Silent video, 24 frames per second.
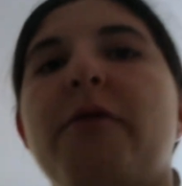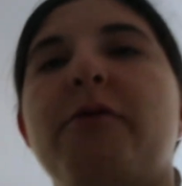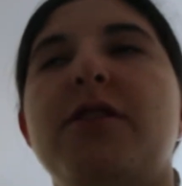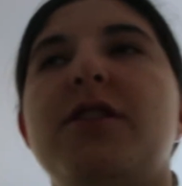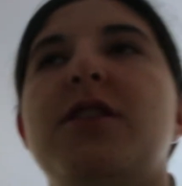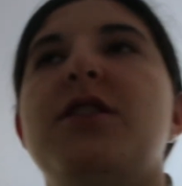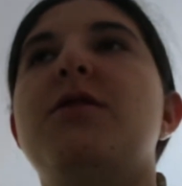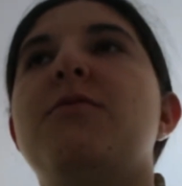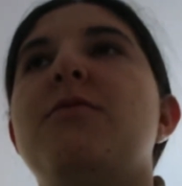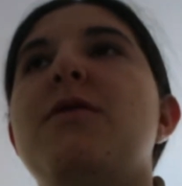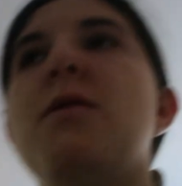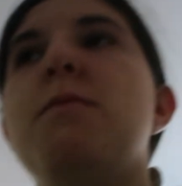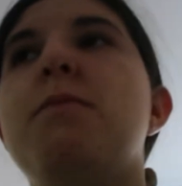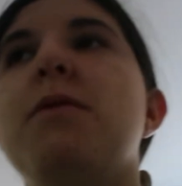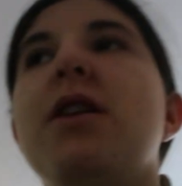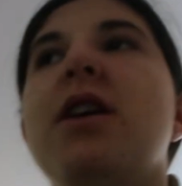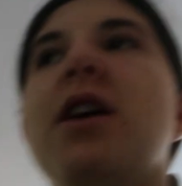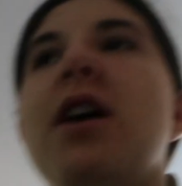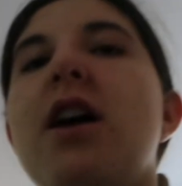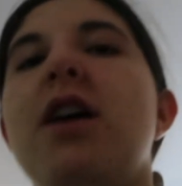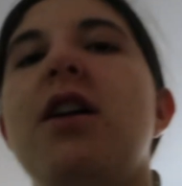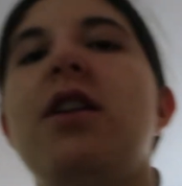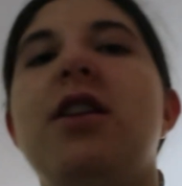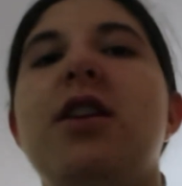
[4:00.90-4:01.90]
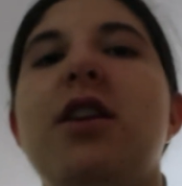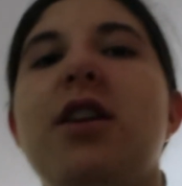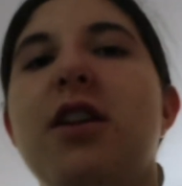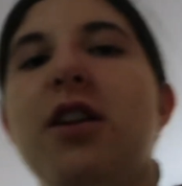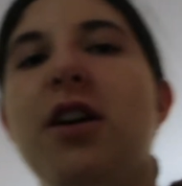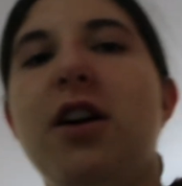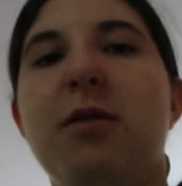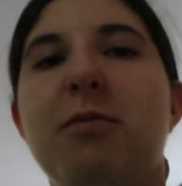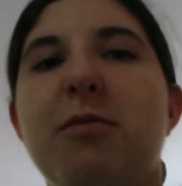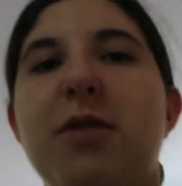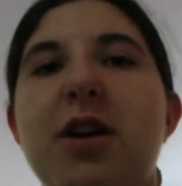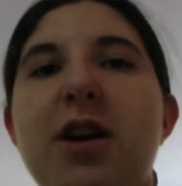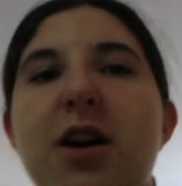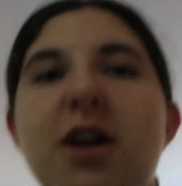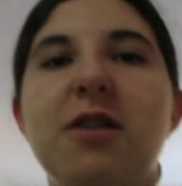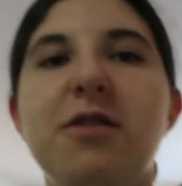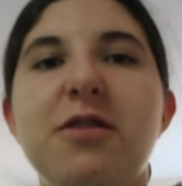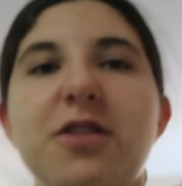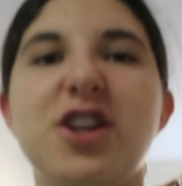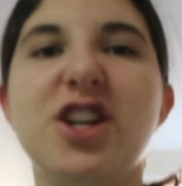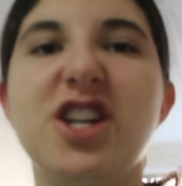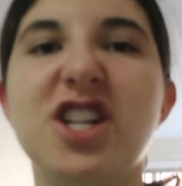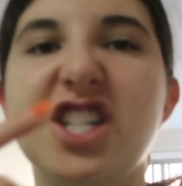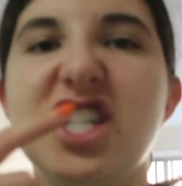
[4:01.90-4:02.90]
was sweeping and the alarm went
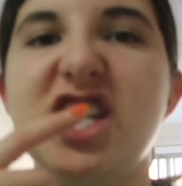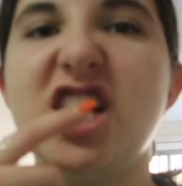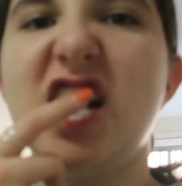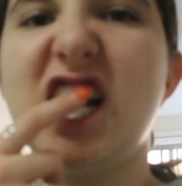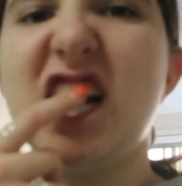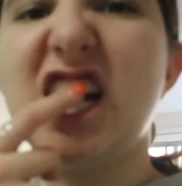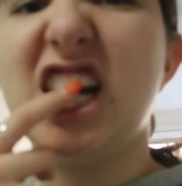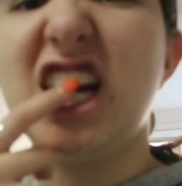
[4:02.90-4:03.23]
off, so I was trying